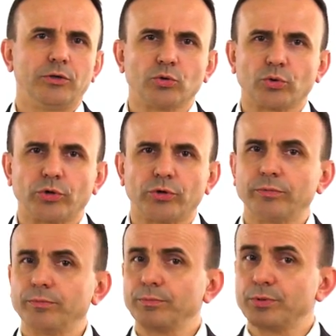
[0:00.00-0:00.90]

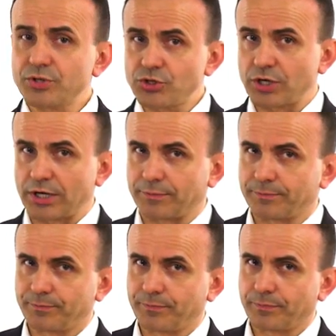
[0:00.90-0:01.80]
Your positioning.
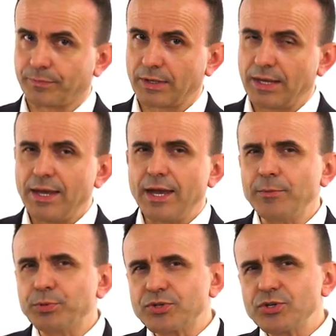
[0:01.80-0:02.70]
A
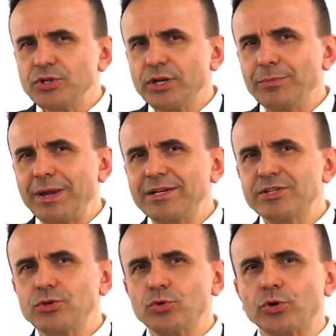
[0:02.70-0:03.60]
positioning
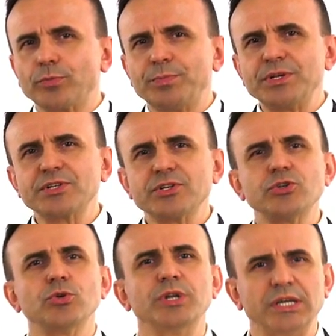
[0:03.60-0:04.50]
makes your
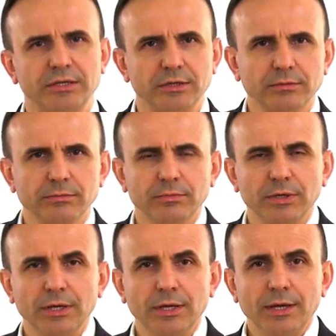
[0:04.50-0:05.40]
business unique.
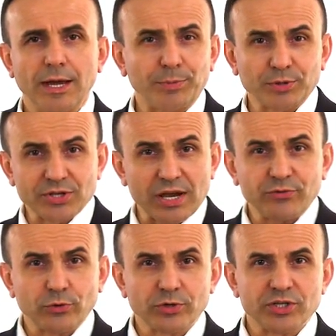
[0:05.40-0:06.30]
Apple's
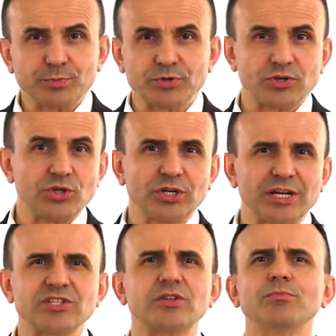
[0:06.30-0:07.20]
iPhone is positioned
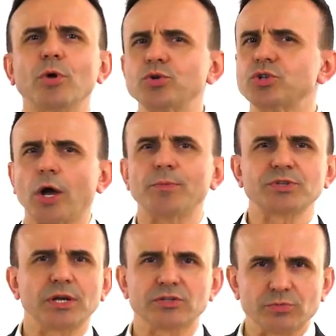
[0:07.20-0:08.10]
as the most
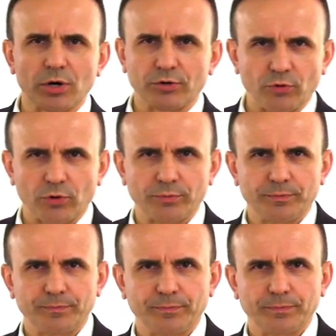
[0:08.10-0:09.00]
upscale smartphone.
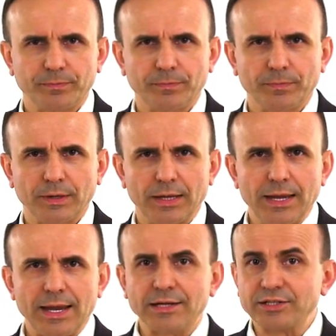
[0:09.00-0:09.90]

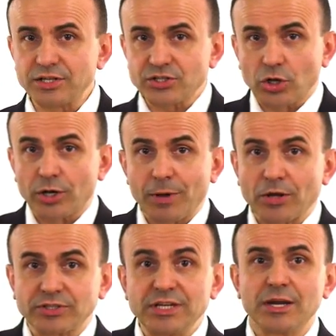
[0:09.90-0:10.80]
And it is not
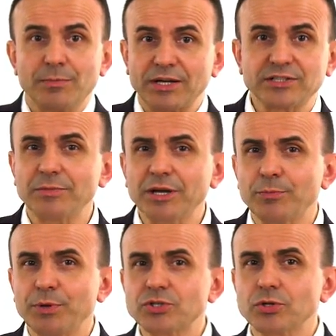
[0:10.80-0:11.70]
about gigabyte and
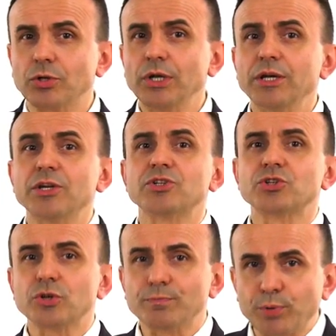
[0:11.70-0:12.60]
megapixel, it is
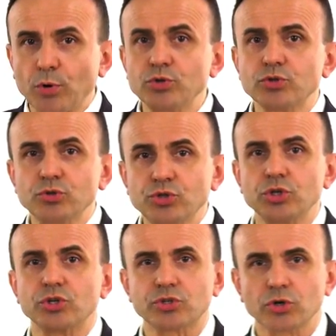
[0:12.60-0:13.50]
supposed to
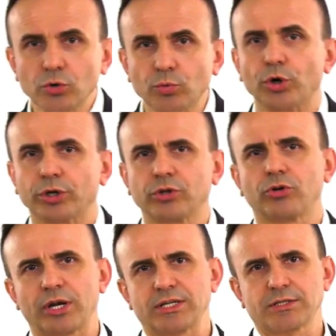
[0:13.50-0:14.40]
just work
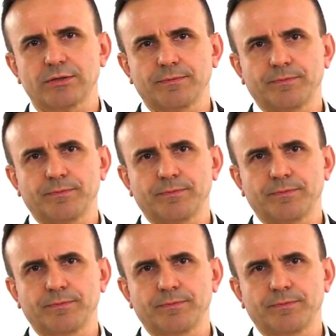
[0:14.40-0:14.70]
great.